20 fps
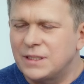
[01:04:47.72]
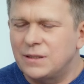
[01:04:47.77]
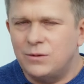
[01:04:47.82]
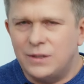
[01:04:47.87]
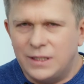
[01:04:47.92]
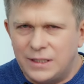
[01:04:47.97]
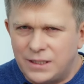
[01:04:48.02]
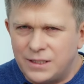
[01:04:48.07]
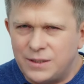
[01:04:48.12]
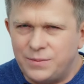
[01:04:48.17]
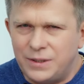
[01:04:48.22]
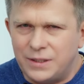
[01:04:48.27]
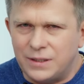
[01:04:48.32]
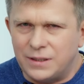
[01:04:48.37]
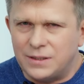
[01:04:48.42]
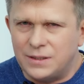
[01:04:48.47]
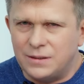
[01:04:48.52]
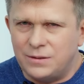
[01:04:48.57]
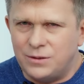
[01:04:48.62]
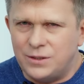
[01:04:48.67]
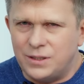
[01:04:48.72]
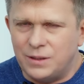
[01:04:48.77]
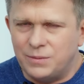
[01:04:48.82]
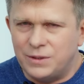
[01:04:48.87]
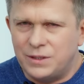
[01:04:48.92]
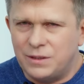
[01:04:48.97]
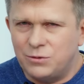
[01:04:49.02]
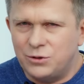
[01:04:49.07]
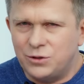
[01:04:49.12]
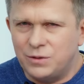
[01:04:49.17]
Friends of mine,
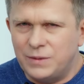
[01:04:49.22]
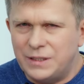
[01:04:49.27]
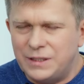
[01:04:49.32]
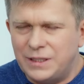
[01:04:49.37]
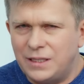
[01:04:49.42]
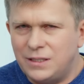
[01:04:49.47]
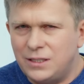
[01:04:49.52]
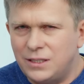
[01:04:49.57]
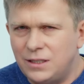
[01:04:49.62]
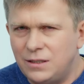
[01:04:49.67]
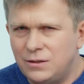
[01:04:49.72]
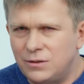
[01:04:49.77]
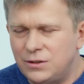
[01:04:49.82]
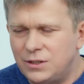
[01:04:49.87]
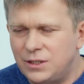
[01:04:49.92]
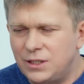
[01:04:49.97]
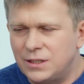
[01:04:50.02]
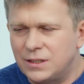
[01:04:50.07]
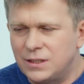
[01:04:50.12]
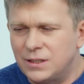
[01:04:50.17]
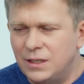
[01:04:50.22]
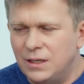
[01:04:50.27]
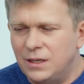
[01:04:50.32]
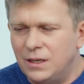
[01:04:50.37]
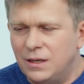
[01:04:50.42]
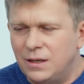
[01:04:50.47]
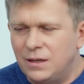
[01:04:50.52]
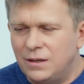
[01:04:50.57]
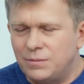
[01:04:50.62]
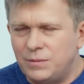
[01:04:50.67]
we should sort this out,
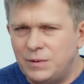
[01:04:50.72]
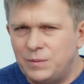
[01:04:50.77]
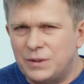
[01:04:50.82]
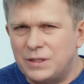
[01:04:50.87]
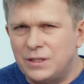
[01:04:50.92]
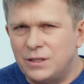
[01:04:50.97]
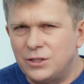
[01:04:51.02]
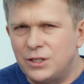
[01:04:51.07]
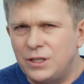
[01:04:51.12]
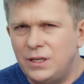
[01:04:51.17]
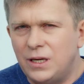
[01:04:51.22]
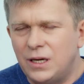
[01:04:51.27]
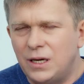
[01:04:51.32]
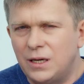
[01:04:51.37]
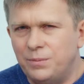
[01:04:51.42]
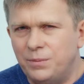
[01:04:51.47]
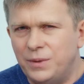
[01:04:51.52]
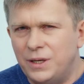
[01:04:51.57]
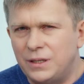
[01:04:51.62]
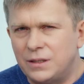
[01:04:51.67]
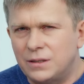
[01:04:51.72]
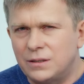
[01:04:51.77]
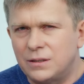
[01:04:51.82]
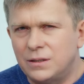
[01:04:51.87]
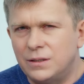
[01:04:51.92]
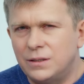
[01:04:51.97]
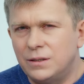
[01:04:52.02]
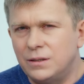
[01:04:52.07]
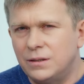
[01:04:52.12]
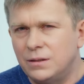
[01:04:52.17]
because we have now
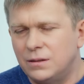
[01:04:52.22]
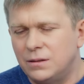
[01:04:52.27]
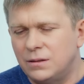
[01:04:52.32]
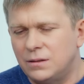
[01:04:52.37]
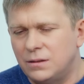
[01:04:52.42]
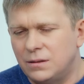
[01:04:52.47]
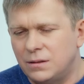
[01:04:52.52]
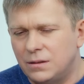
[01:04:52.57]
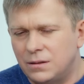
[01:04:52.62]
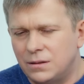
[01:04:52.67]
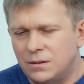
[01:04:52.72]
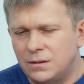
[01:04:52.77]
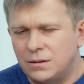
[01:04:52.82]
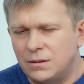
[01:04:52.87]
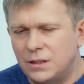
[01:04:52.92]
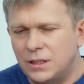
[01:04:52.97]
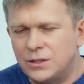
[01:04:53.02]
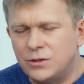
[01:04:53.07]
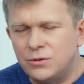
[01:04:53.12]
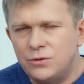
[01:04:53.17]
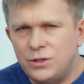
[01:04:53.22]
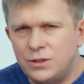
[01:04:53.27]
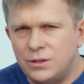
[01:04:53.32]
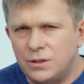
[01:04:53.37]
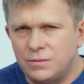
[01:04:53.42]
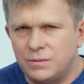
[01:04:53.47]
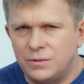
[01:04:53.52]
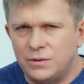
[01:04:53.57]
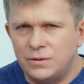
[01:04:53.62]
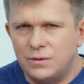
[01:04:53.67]
started. We have
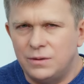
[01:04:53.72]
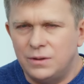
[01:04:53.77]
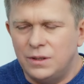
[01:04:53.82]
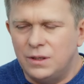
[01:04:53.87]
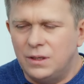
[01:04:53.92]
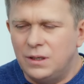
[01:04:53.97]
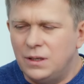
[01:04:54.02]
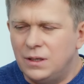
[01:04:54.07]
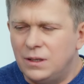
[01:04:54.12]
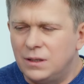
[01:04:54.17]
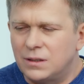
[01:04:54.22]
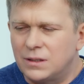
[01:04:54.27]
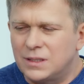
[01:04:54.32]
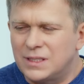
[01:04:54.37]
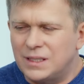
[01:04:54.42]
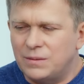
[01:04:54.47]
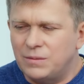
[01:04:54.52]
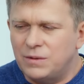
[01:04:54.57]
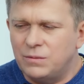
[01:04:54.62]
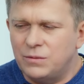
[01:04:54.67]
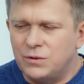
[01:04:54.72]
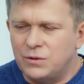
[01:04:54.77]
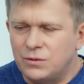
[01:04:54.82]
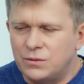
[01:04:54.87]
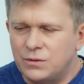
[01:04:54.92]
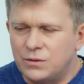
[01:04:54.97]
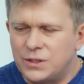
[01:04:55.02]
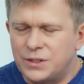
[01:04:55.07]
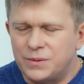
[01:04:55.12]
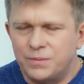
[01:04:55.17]
again approached what is
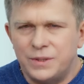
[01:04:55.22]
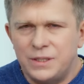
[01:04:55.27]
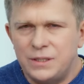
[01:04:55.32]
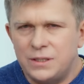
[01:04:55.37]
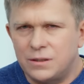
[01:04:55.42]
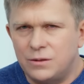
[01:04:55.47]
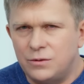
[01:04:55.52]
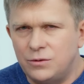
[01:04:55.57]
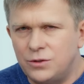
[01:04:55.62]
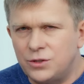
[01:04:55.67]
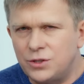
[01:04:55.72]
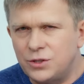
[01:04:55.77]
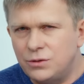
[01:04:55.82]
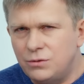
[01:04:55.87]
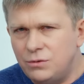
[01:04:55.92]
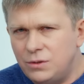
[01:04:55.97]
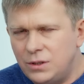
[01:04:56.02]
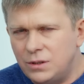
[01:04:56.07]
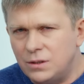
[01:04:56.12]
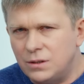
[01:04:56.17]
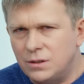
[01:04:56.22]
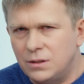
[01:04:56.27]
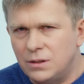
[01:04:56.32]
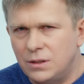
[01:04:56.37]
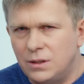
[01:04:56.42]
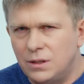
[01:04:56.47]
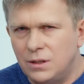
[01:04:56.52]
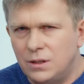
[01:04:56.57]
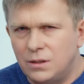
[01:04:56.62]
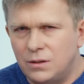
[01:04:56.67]
essential, the very meaning
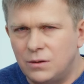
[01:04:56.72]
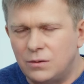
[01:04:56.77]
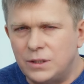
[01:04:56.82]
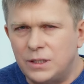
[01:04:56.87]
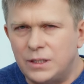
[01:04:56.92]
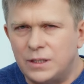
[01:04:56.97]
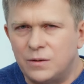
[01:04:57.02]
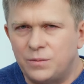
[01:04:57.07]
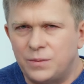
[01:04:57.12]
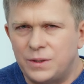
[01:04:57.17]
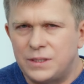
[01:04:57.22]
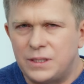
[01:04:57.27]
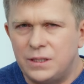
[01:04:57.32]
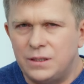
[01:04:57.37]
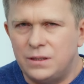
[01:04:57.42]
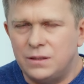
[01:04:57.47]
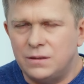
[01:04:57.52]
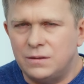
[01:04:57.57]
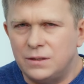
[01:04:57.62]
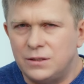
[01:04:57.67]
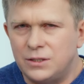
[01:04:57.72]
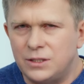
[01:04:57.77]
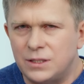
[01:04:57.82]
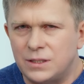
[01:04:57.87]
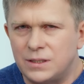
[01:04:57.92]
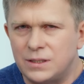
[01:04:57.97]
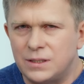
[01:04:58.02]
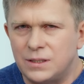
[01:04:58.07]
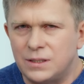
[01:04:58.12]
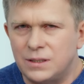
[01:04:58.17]
and essence of this
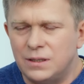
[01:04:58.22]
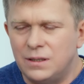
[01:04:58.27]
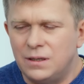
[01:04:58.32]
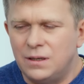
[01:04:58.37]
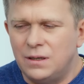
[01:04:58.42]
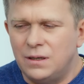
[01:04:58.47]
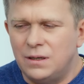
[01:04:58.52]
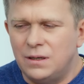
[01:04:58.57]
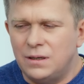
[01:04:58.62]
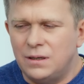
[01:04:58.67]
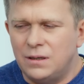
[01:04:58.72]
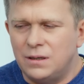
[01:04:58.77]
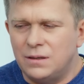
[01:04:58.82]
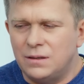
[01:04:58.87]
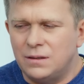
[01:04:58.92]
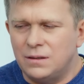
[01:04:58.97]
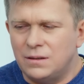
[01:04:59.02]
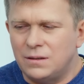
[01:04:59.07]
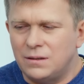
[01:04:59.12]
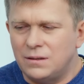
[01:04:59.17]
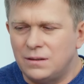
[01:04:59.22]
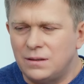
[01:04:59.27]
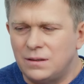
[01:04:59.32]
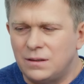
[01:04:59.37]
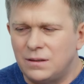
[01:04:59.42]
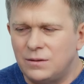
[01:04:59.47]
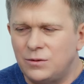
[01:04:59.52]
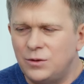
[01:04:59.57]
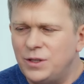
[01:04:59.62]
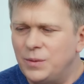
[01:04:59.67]
last hour,
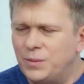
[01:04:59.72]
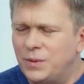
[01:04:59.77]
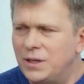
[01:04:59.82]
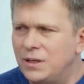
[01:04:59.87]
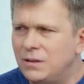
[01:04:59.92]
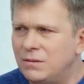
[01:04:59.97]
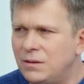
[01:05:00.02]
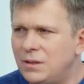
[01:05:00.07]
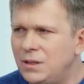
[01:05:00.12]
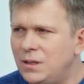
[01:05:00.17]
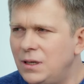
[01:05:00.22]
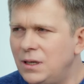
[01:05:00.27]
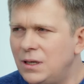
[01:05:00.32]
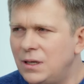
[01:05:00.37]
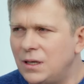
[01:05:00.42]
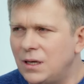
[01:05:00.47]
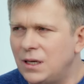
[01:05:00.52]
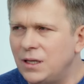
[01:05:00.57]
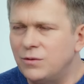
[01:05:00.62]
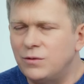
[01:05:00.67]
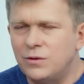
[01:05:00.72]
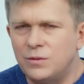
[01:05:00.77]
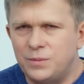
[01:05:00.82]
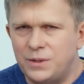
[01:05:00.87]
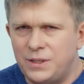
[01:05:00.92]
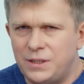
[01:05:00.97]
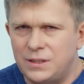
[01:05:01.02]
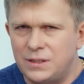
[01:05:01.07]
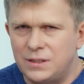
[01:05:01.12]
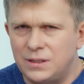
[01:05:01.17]
but we haven't discussed its
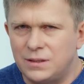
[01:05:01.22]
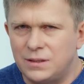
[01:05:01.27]
signs.